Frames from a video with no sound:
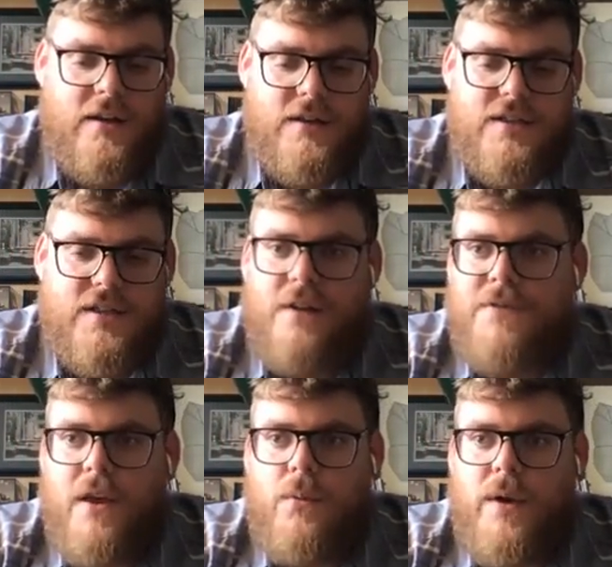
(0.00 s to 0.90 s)
stuff
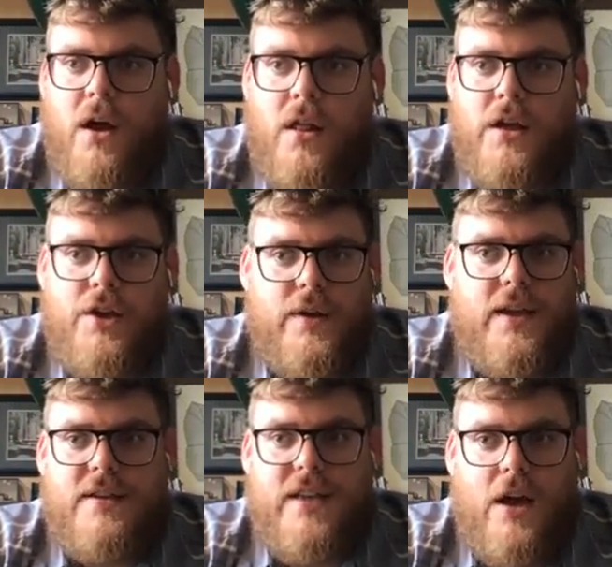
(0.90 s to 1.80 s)
that we all
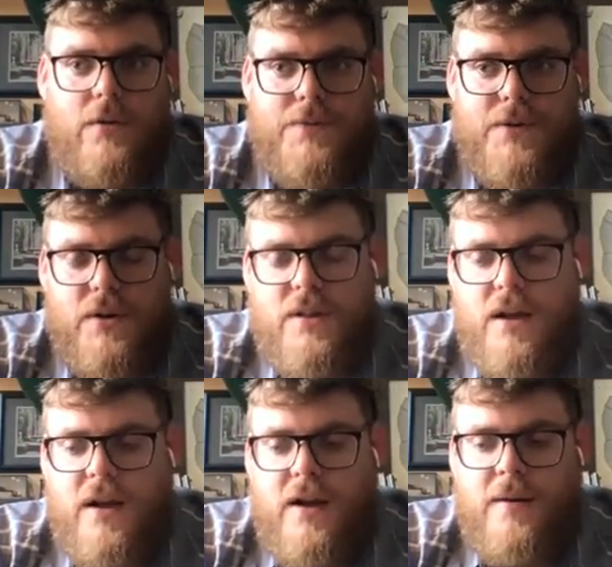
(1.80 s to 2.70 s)
agree is helpful,
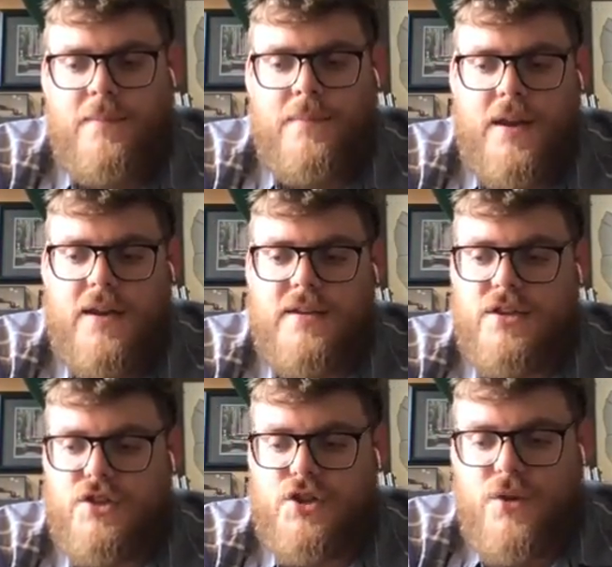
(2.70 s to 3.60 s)
that
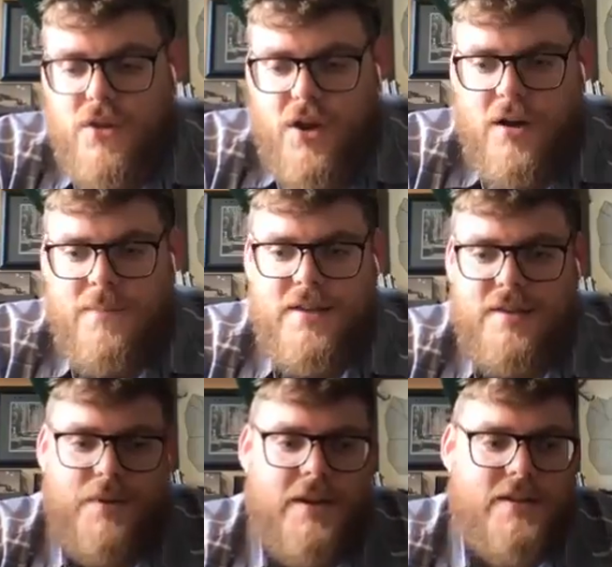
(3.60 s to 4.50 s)
isn't too
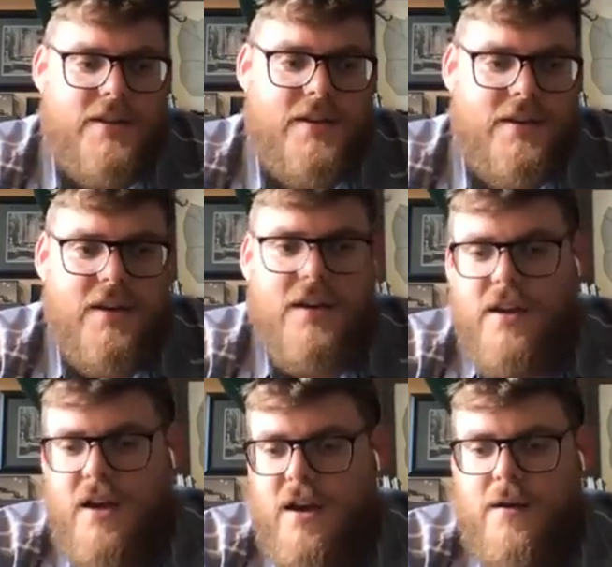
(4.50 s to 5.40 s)
alarmist, but
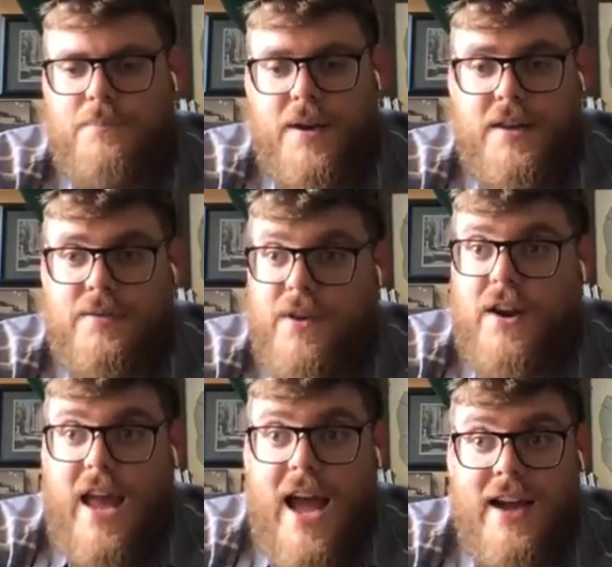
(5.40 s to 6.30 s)
is
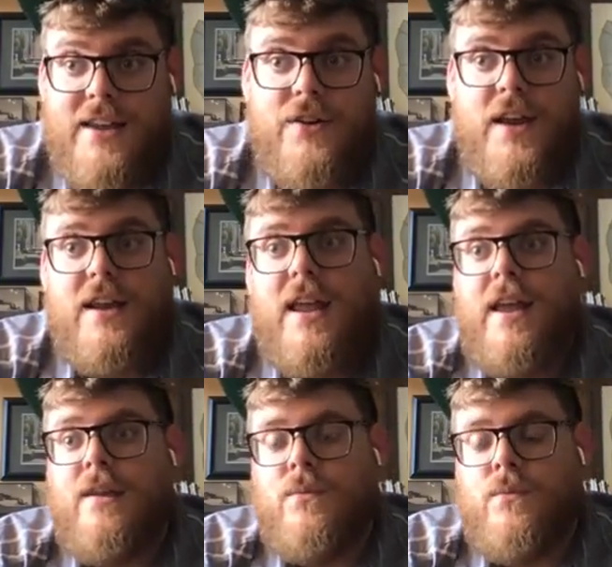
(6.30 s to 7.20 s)
very accurate.
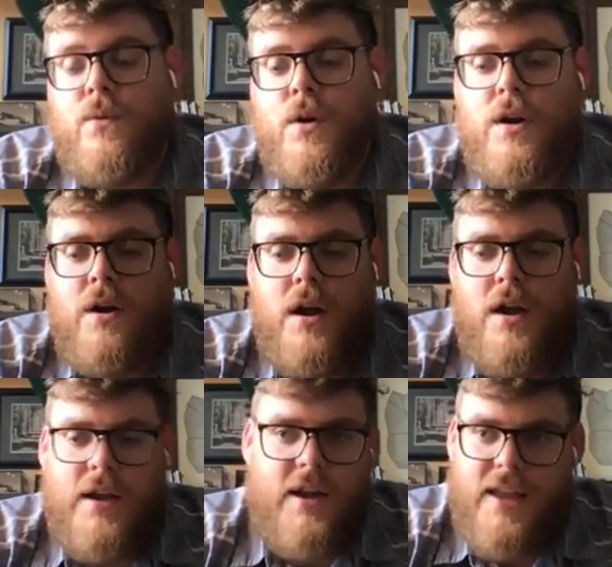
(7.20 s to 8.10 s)
And we're
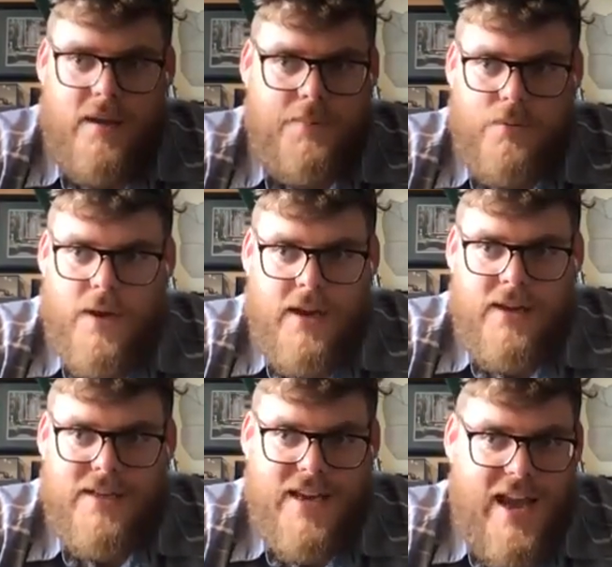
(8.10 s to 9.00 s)
going to keep a
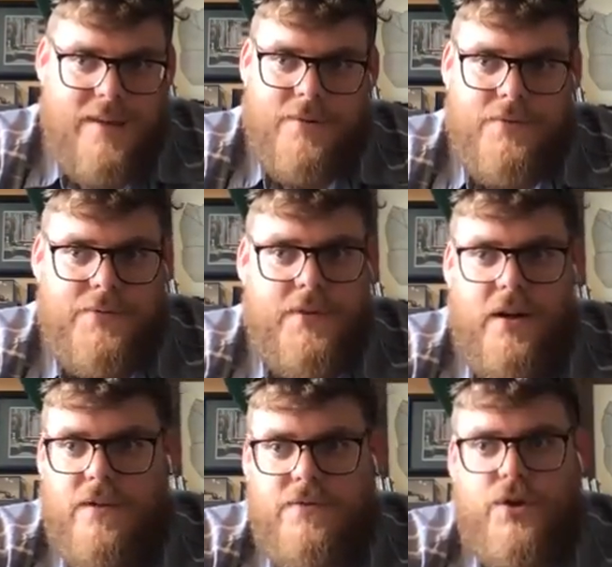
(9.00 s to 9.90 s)
running tab
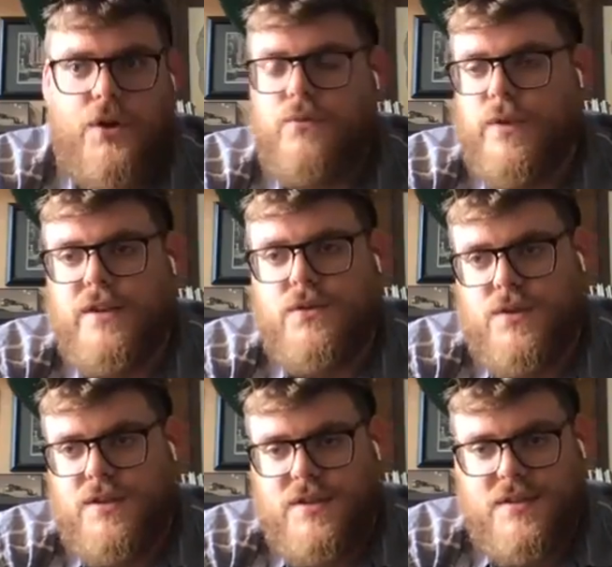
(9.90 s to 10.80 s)
of good
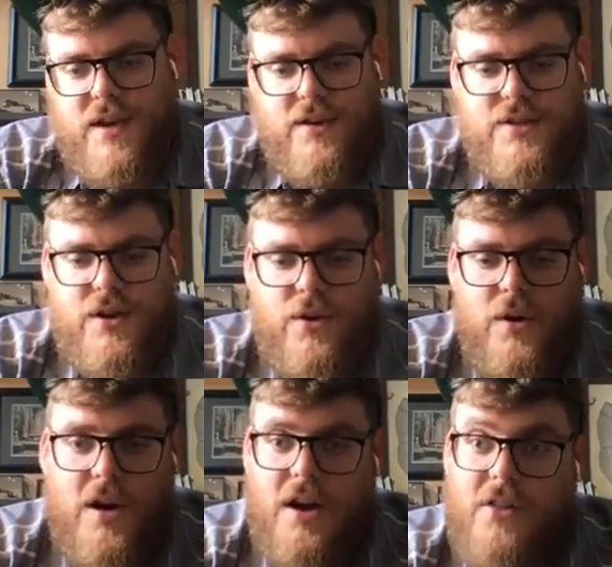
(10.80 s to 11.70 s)
resources there. So
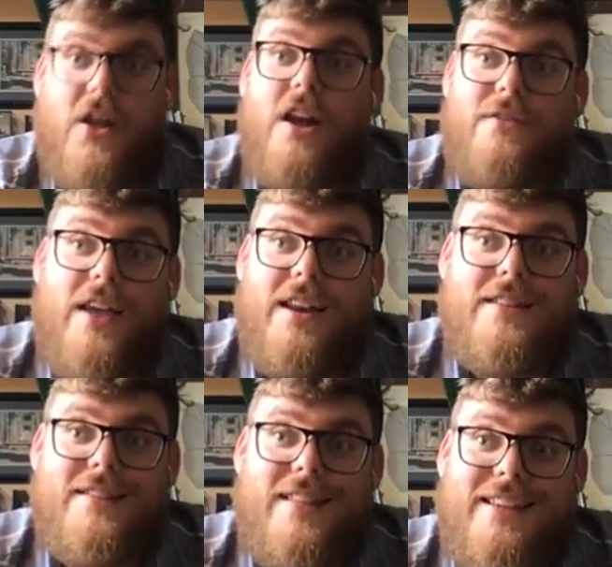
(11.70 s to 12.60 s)
a lot of that
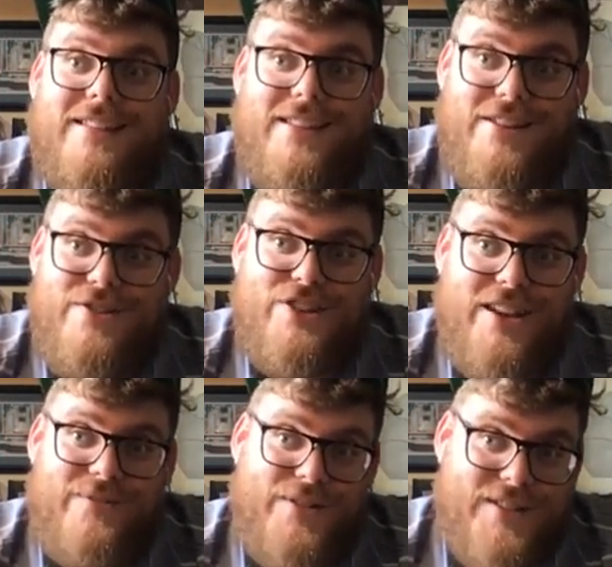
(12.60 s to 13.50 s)
is thanks to you,
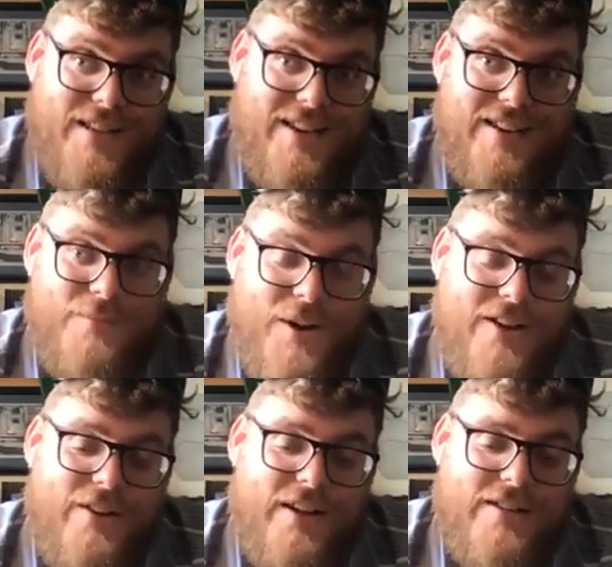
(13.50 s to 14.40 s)
Jenny, for sending them on
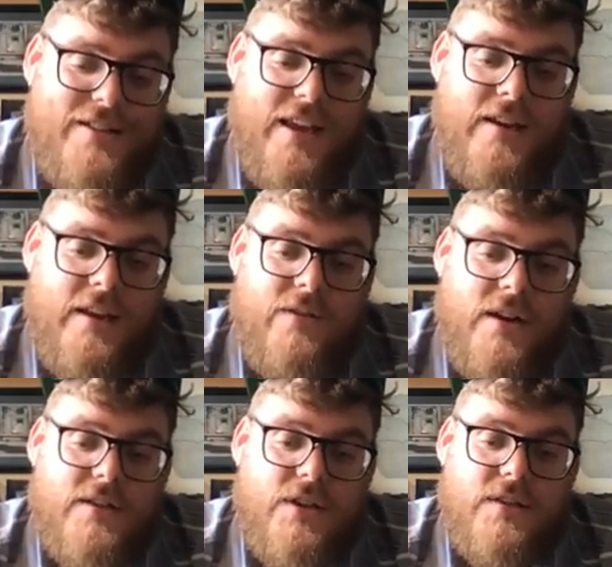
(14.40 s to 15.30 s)
to us and giving
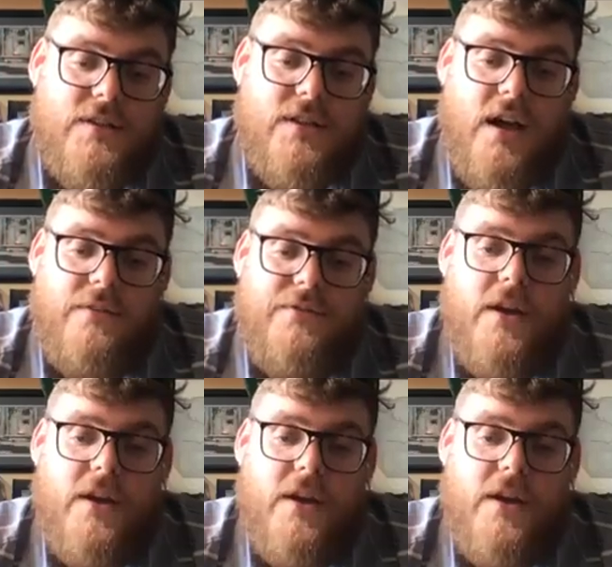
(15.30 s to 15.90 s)
us good stuff.